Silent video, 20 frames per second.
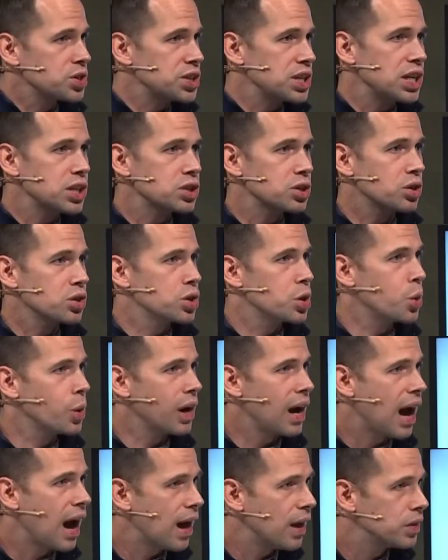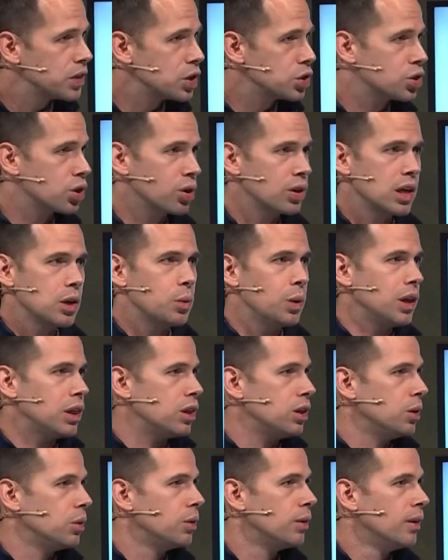or sisters who are on the journey
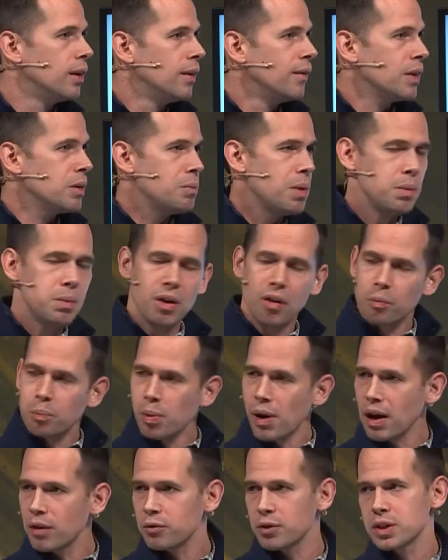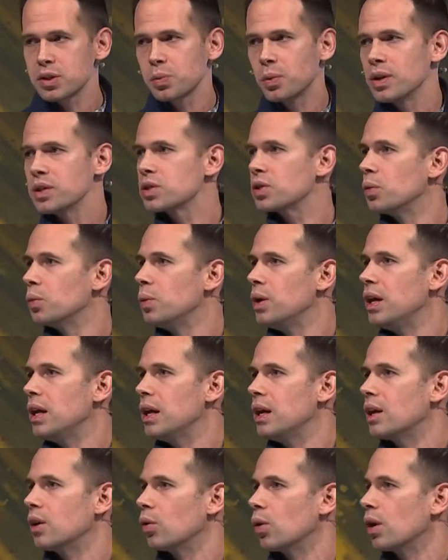with you, maybe you have breakfast once a
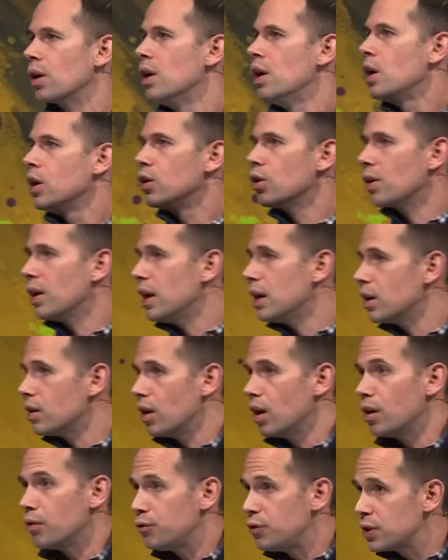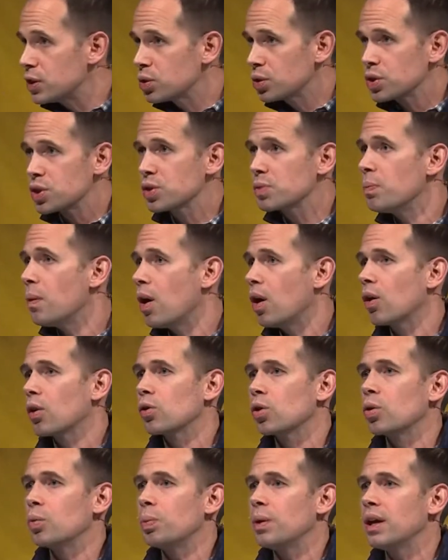week, or you're in an official small
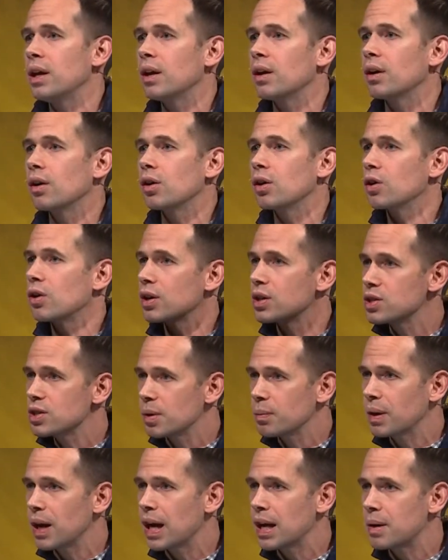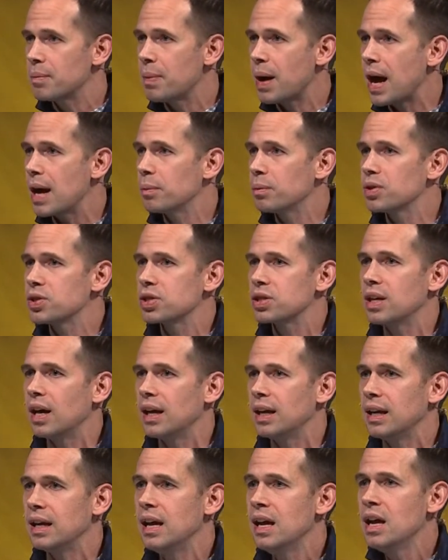group here, or you're in some kind of Bible
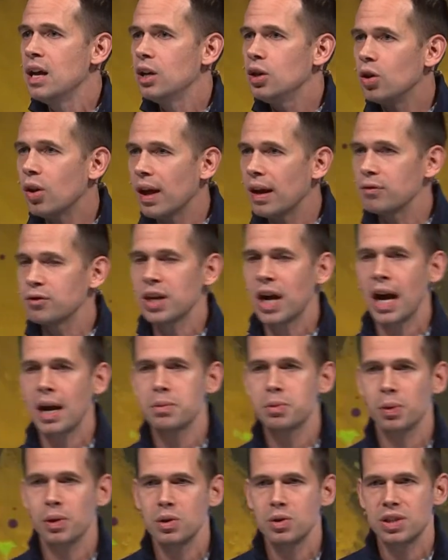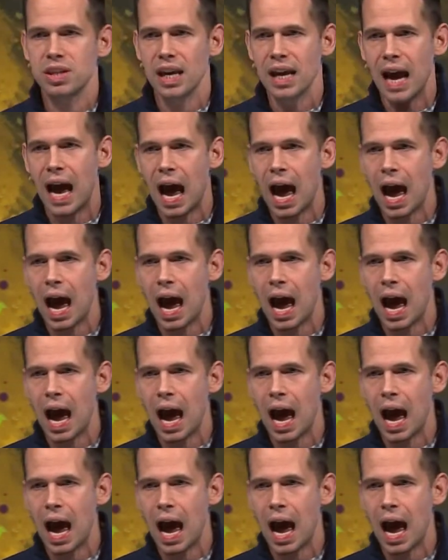study, you'll have times where you say,